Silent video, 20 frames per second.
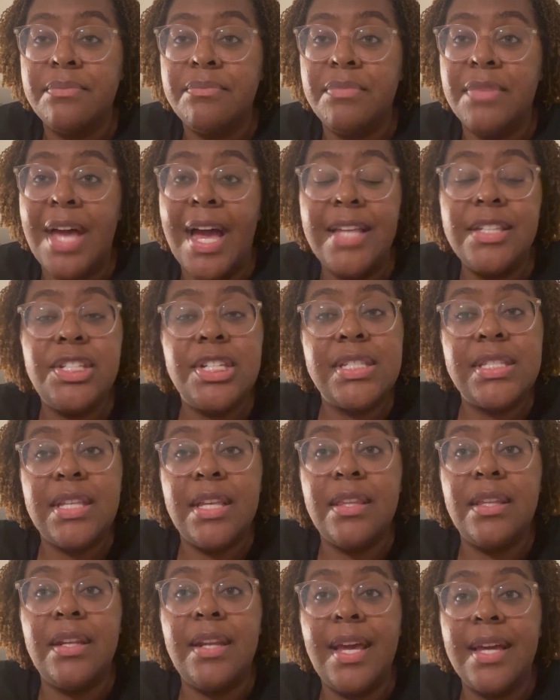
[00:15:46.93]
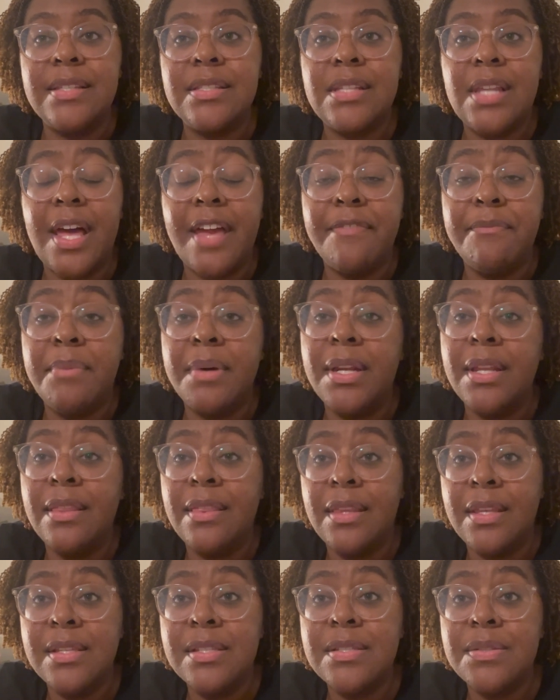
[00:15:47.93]
not just in the next life, but
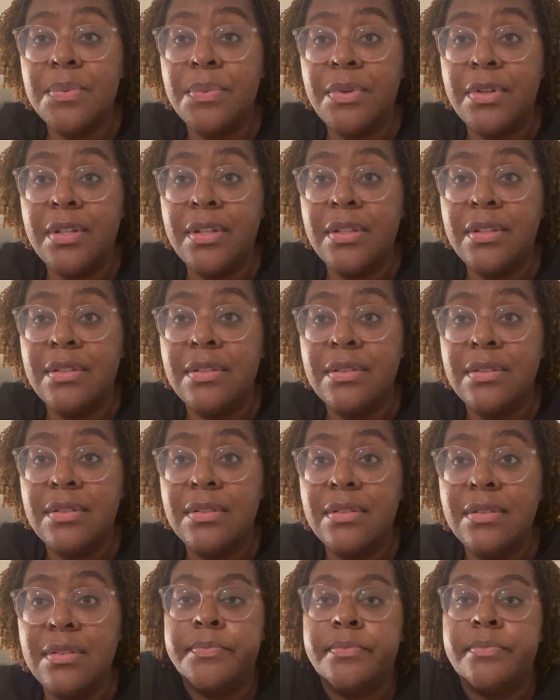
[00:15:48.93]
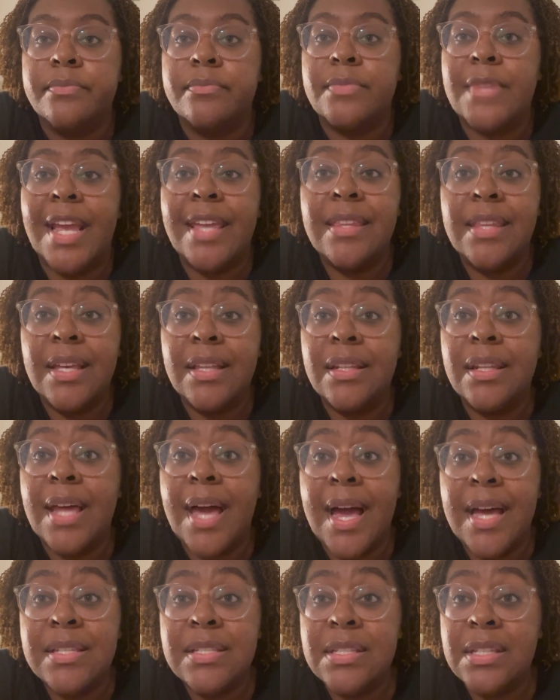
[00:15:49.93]
in this one. And then
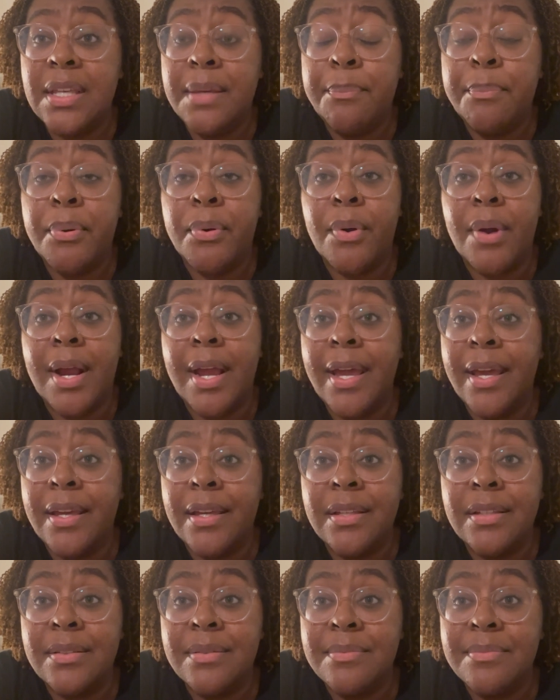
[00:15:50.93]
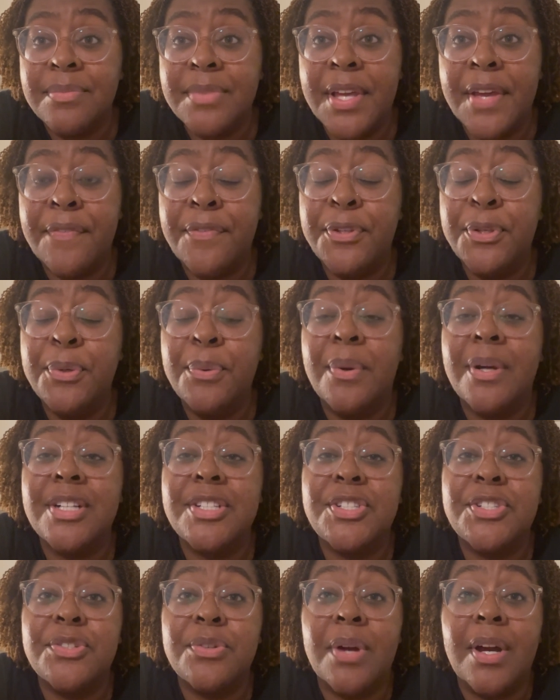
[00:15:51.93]
lastly, pray. If you are
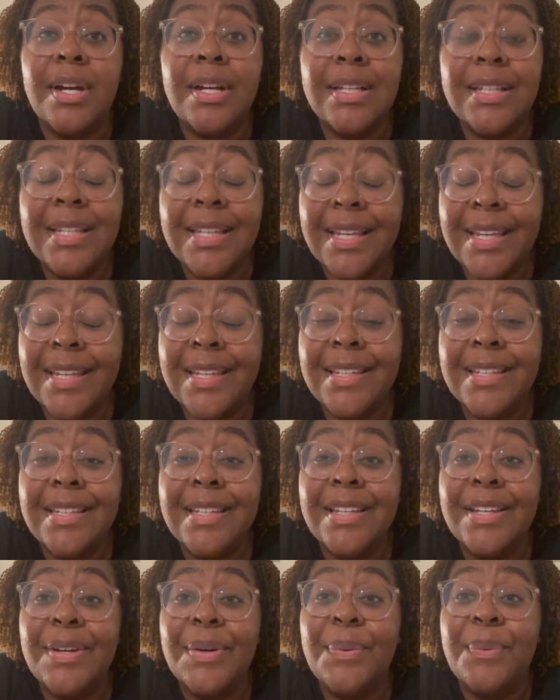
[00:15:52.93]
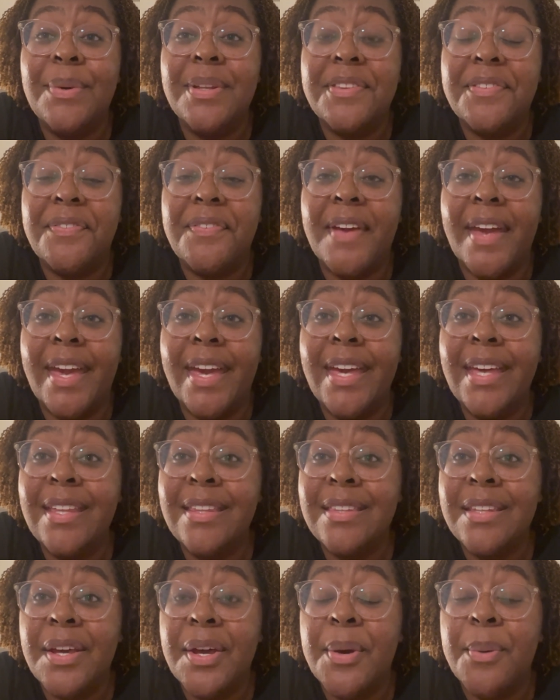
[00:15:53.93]
struggling with faith,
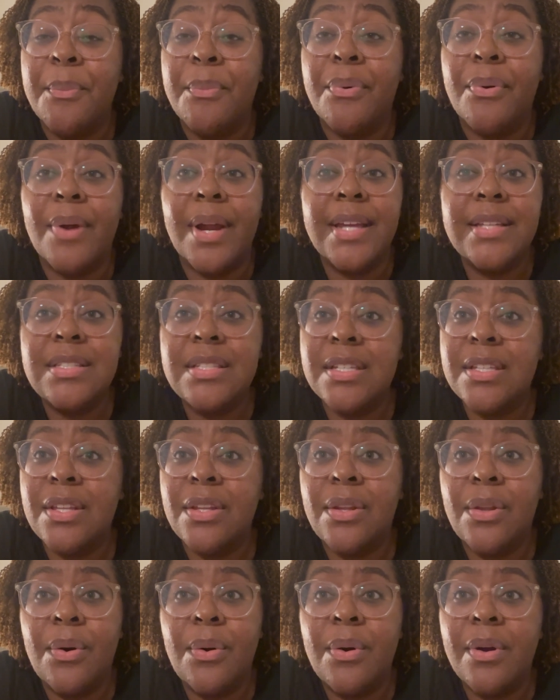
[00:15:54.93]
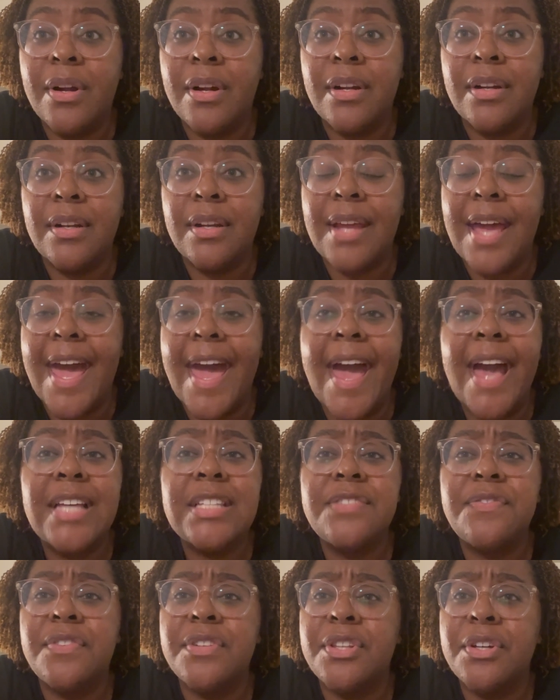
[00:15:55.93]
pray to the Lord.
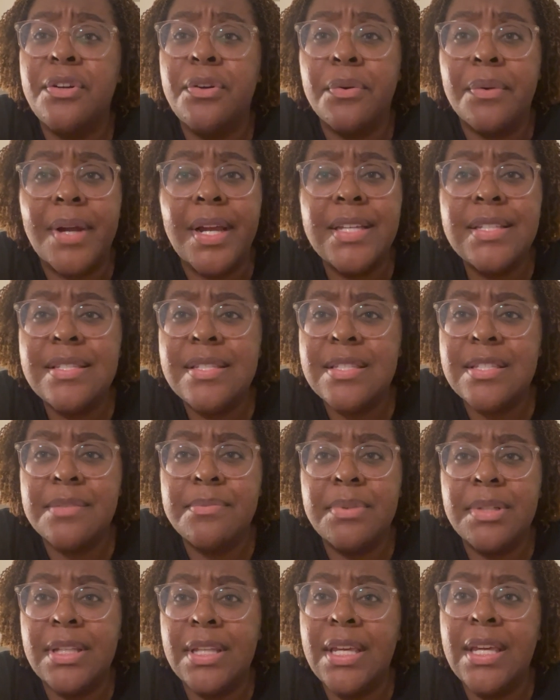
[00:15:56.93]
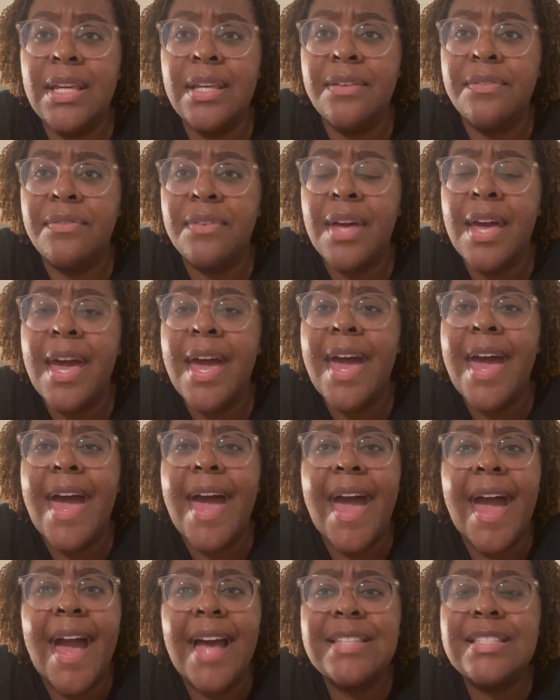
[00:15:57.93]
Ask for the grace to believe.
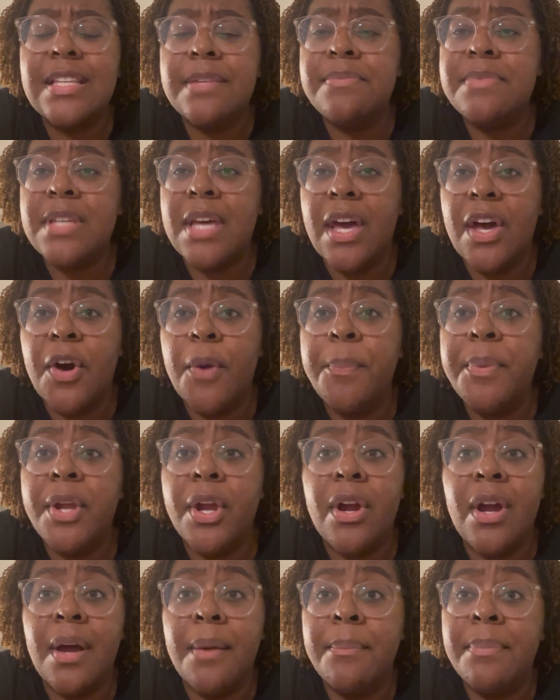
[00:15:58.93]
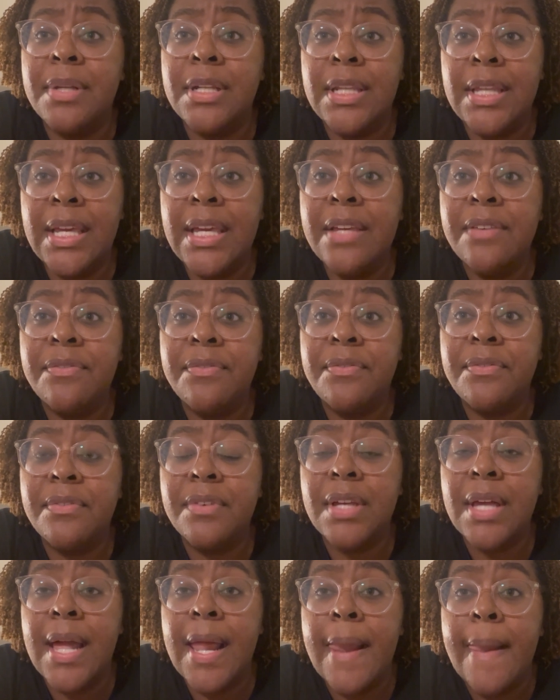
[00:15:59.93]
Ask Him to help your unbelief.
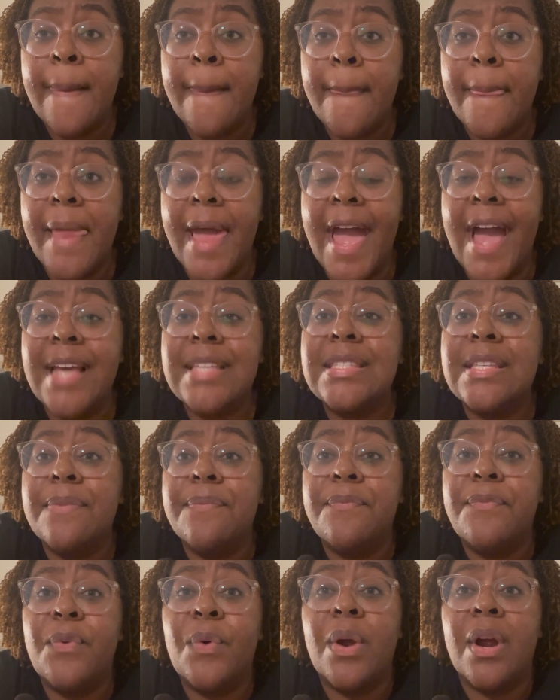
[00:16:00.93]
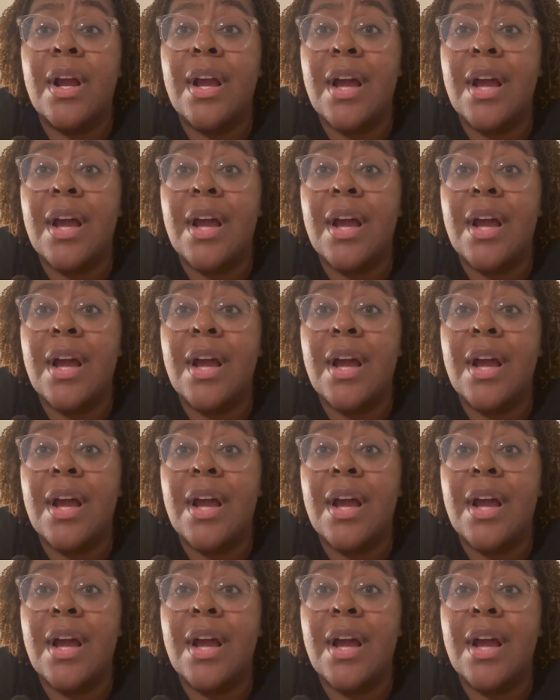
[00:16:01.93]
Ask Him for